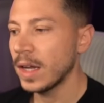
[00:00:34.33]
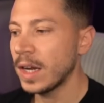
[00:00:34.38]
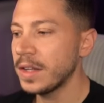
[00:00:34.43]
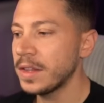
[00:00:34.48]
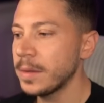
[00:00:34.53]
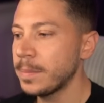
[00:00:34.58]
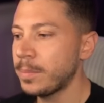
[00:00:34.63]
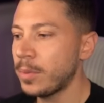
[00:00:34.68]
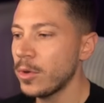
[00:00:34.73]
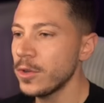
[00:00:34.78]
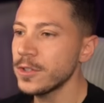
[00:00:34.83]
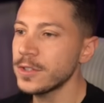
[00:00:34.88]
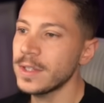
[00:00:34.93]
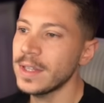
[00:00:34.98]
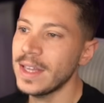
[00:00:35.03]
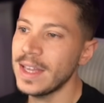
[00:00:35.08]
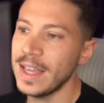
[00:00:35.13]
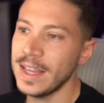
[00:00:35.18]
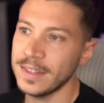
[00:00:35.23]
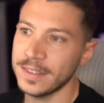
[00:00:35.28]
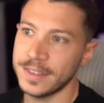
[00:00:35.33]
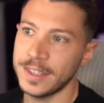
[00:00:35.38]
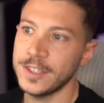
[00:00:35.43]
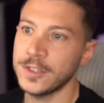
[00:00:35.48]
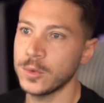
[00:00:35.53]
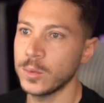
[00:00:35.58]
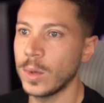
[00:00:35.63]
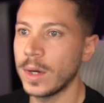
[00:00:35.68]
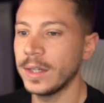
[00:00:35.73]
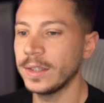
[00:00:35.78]
And the post is
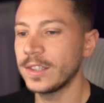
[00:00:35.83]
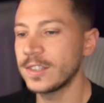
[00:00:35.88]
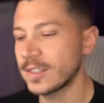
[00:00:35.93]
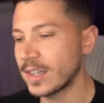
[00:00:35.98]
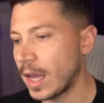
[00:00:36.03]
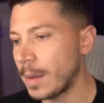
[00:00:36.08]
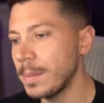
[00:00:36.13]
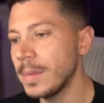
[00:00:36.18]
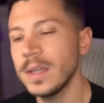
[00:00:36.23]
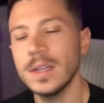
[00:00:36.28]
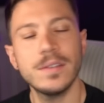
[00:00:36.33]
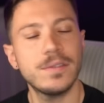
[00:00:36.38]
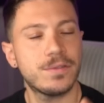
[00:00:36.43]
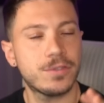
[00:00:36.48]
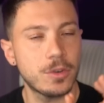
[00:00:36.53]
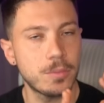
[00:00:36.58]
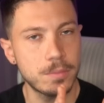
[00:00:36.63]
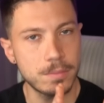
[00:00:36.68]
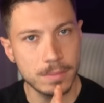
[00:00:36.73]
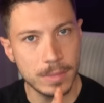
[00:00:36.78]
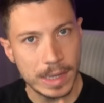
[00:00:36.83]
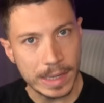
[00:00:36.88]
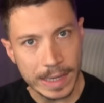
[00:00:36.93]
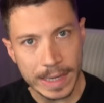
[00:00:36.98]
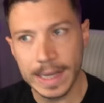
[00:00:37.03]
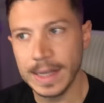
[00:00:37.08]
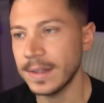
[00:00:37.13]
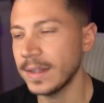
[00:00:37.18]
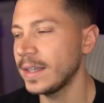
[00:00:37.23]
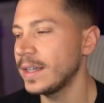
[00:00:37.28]
this one. It's coming from
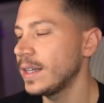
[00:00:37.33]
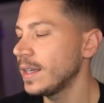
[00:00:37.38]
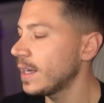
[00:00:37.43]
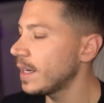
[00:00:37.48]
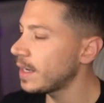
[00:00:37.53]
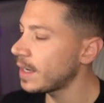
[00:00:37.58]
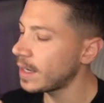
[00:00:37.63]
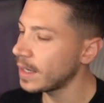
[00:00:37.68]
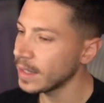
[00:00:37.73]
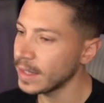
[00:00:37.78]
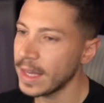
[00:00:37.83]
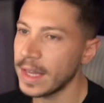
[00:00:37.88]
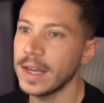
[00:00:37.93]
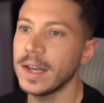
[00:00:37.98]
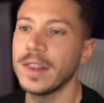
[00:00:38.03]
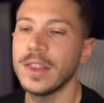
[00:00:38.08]
LinkedIn again and again.